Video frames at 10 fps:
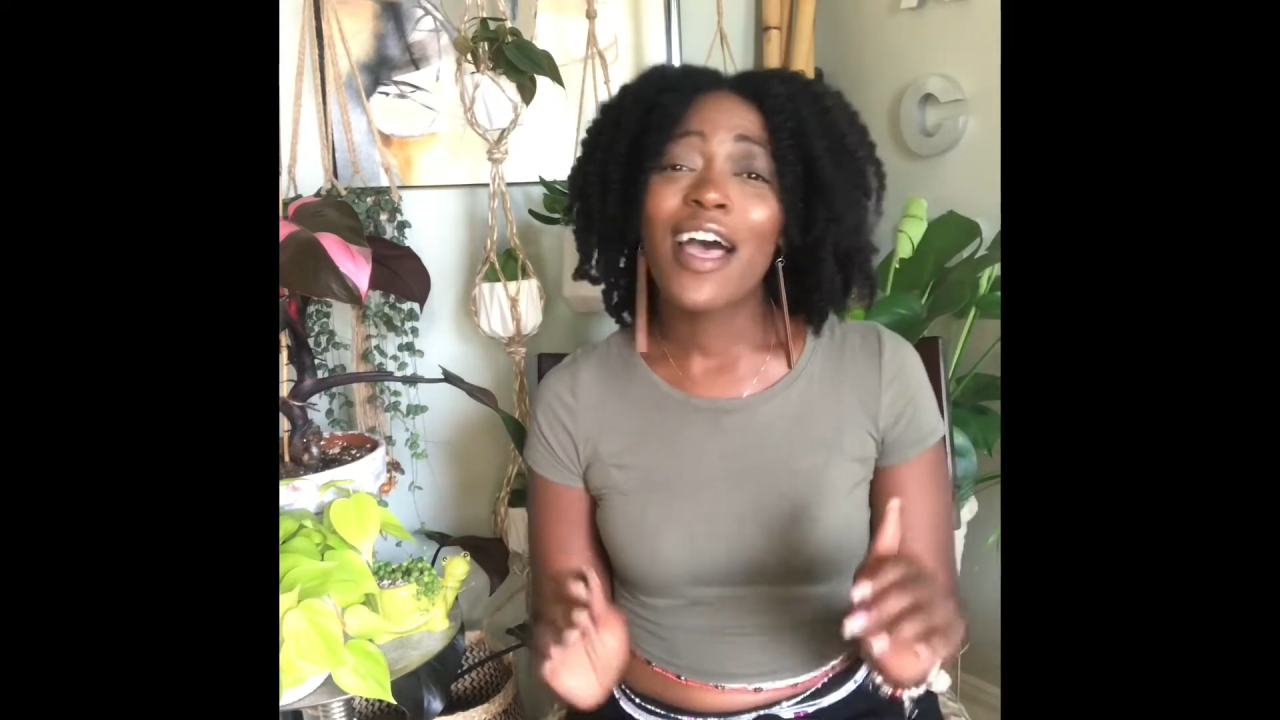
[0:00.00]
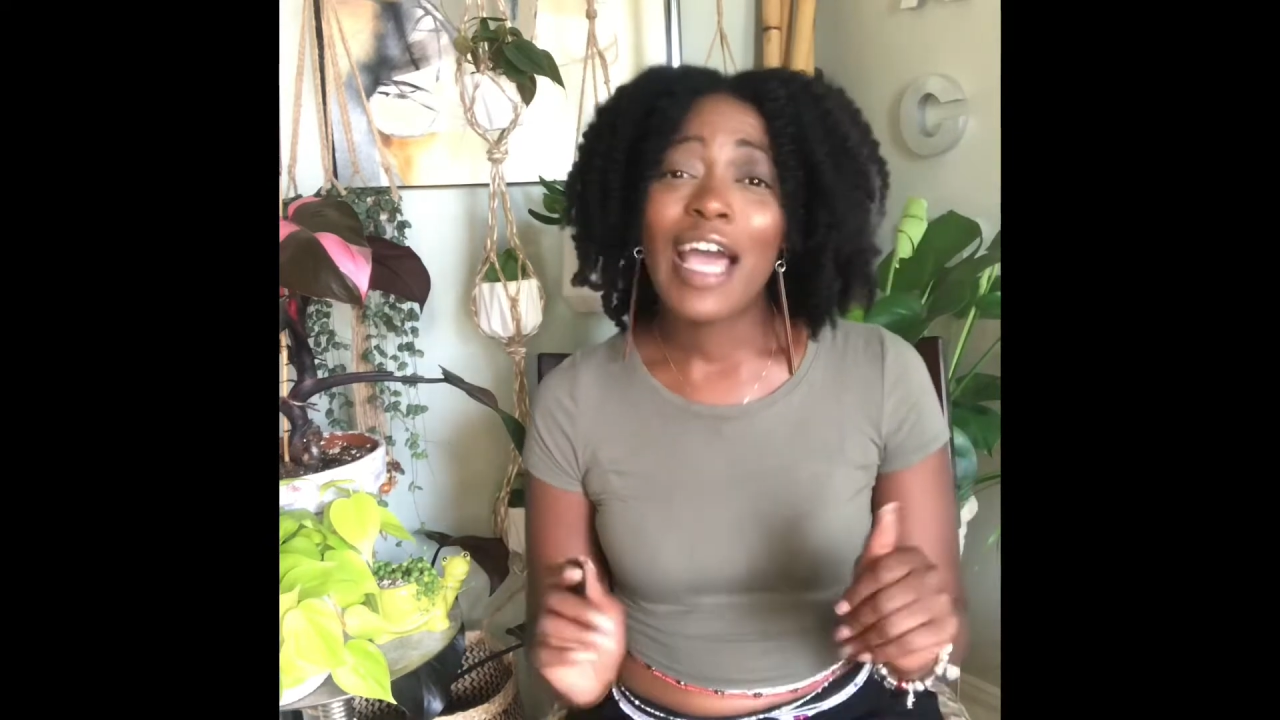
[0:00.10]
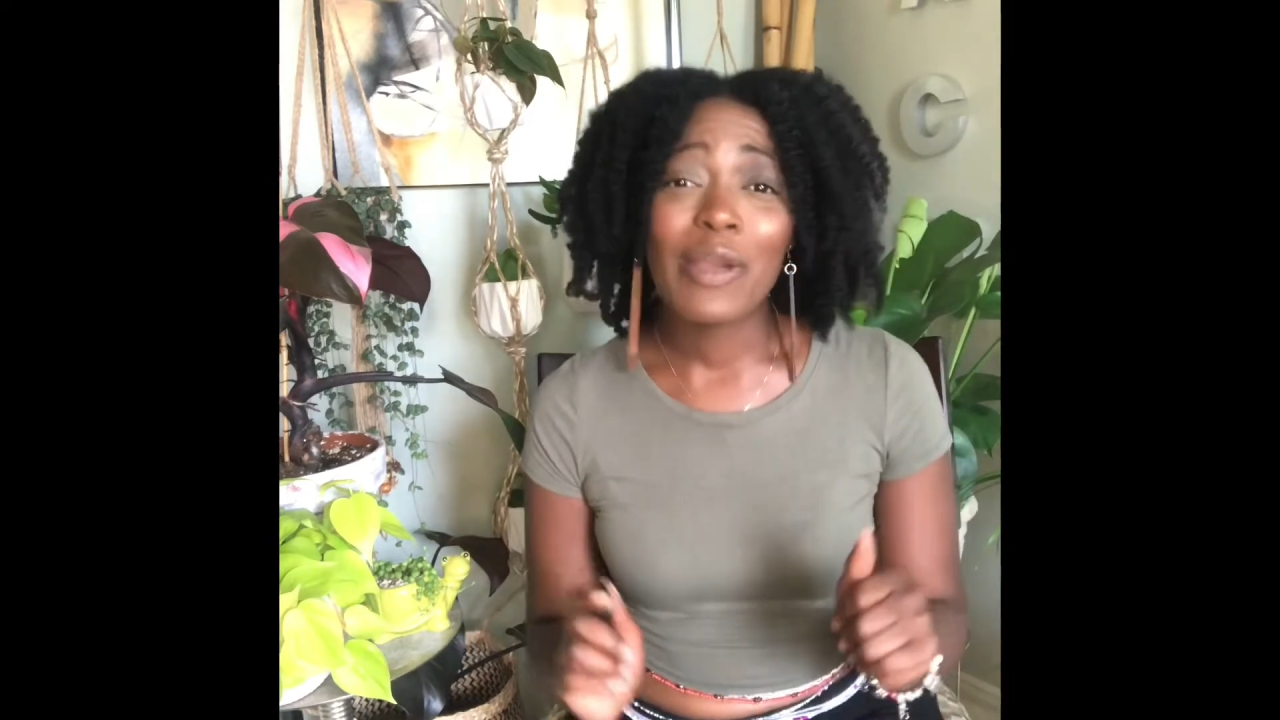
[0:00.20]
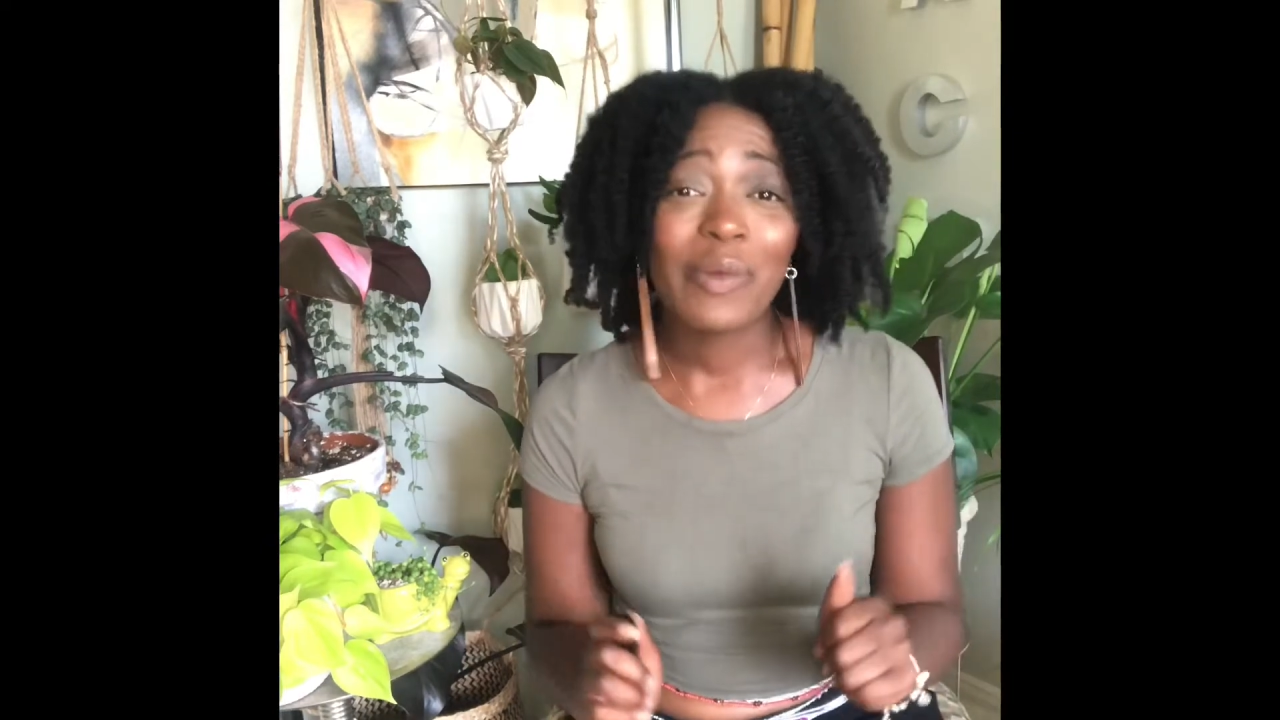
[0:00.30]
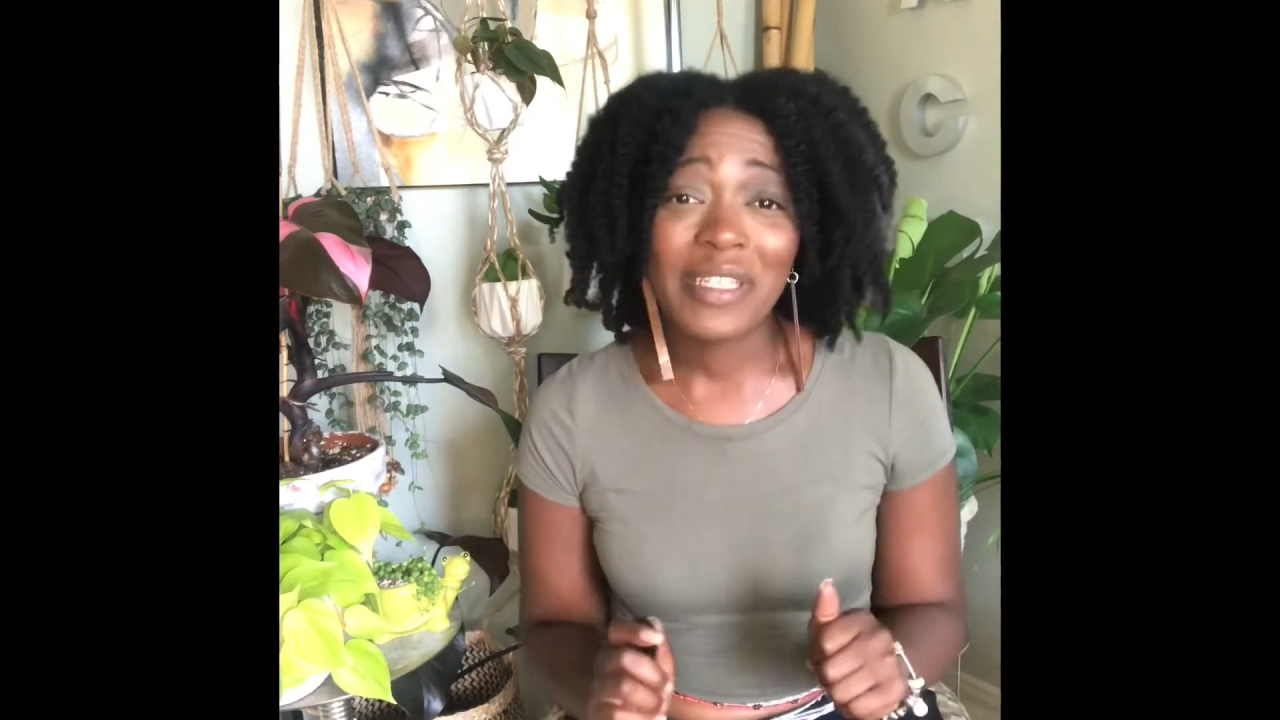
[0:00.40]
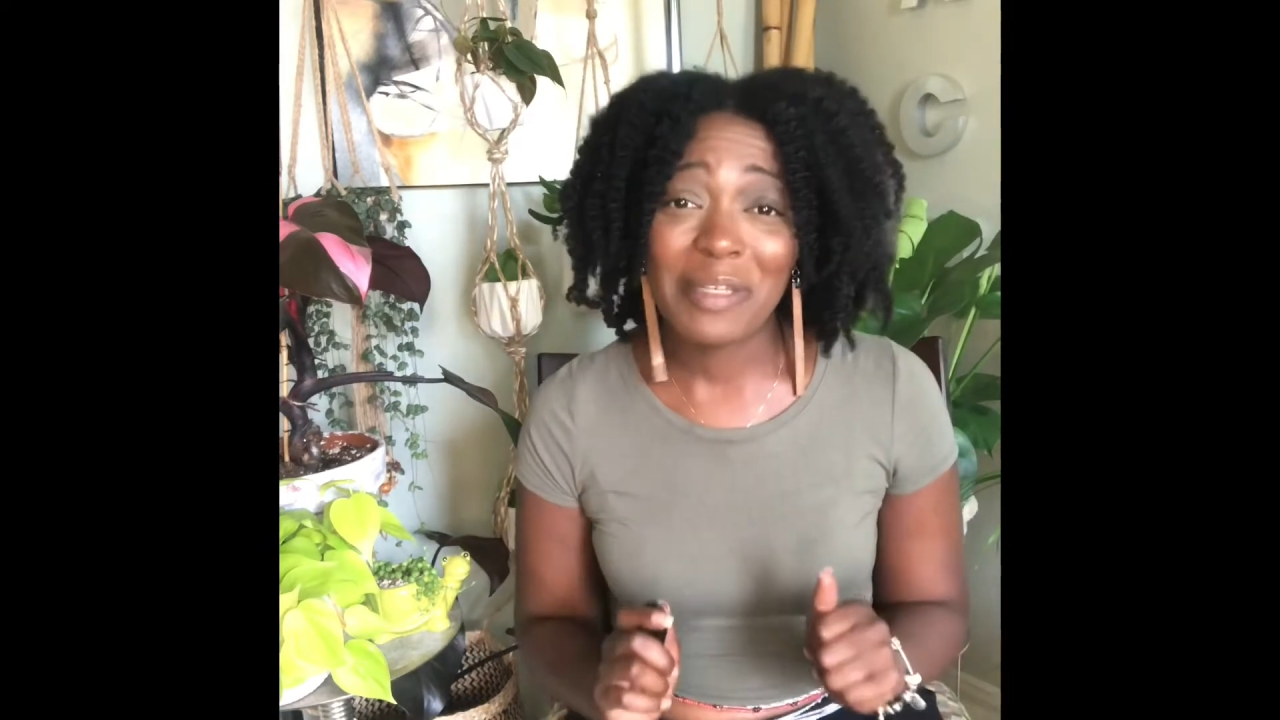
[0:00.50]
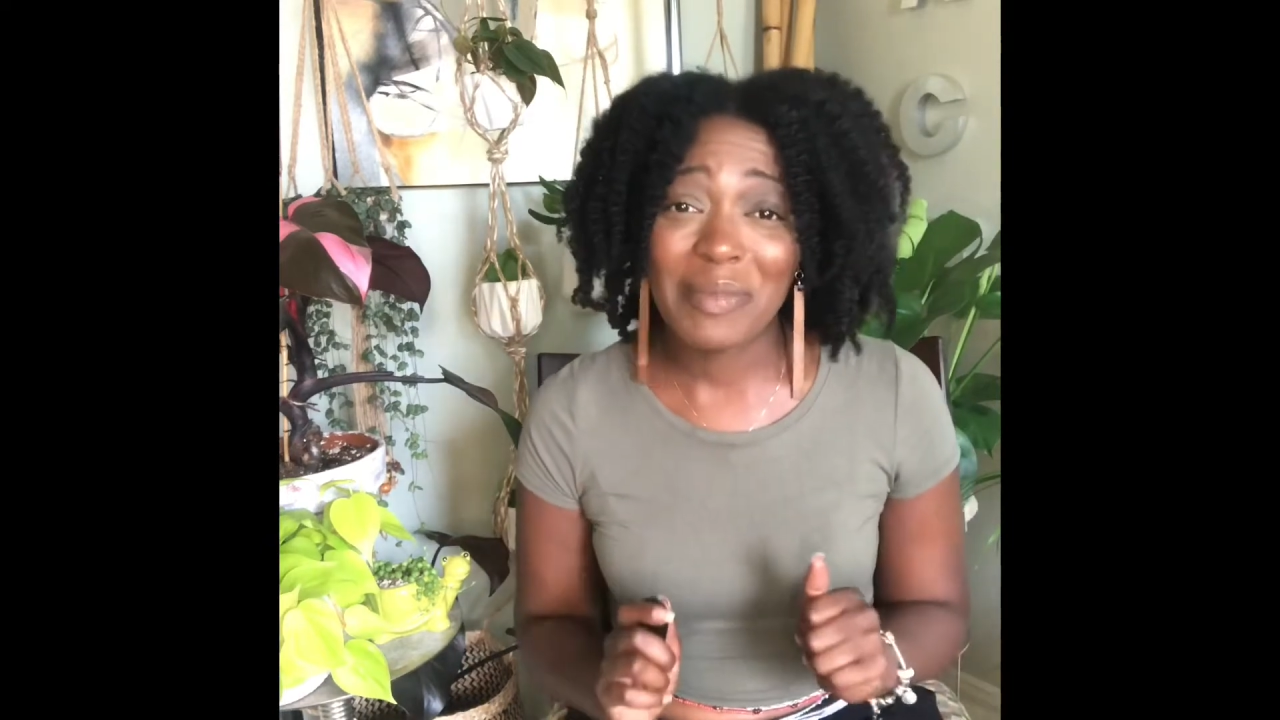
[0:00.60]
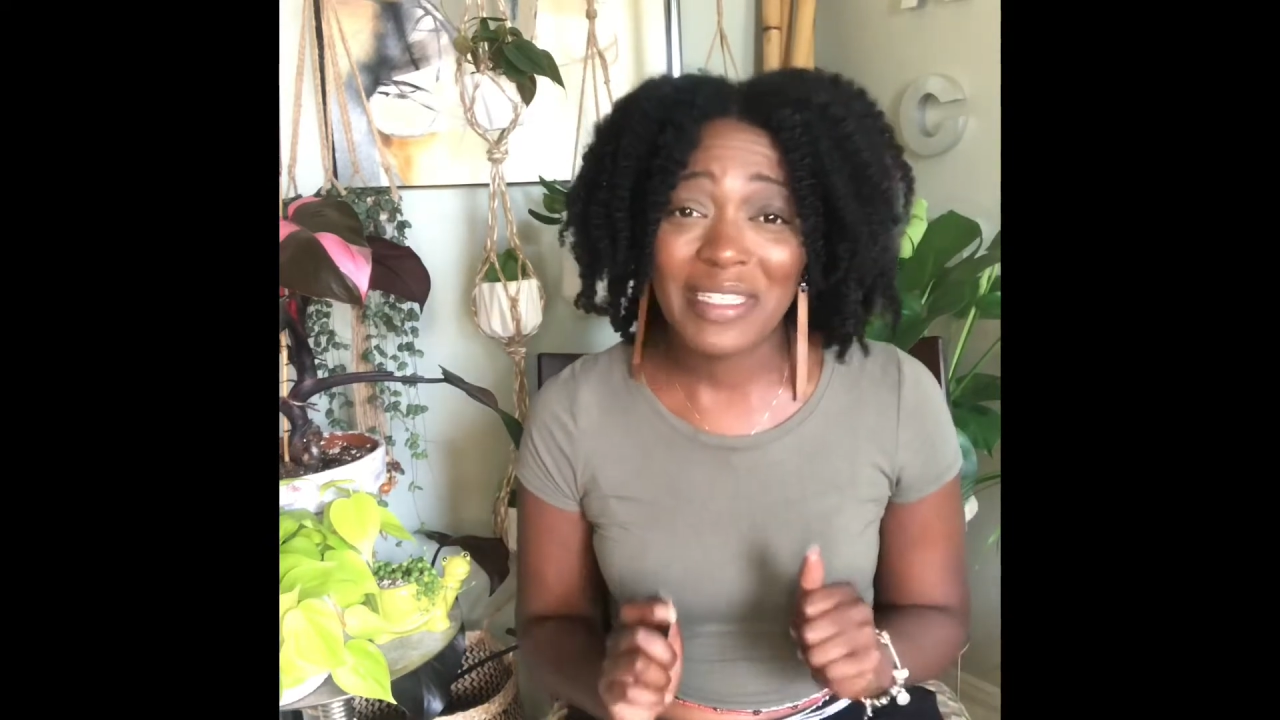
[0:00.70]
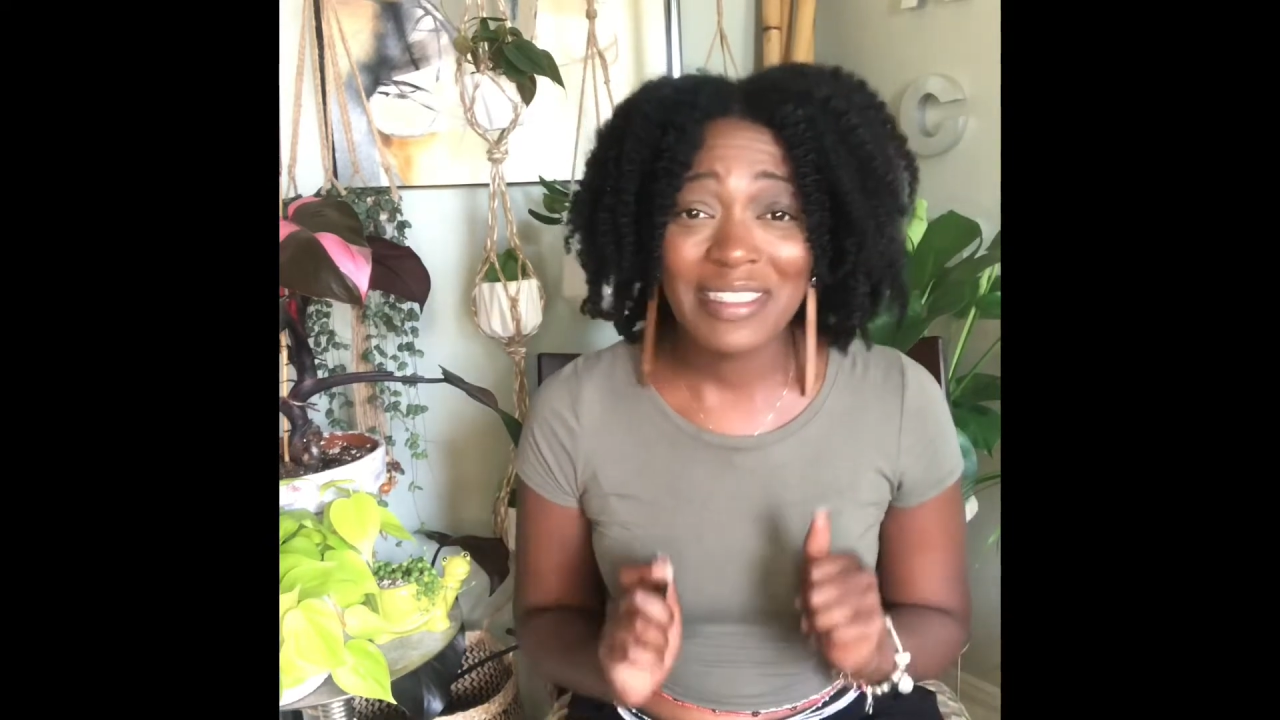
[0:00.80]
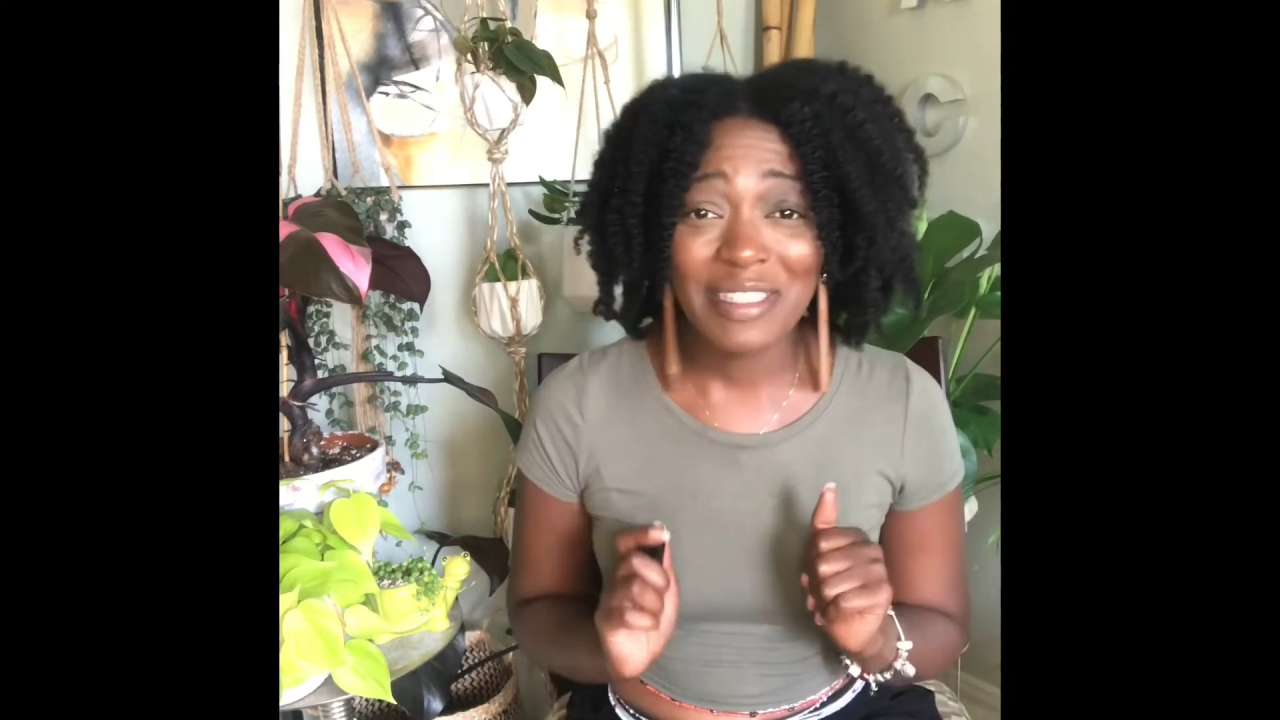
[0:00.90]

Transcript: I really miss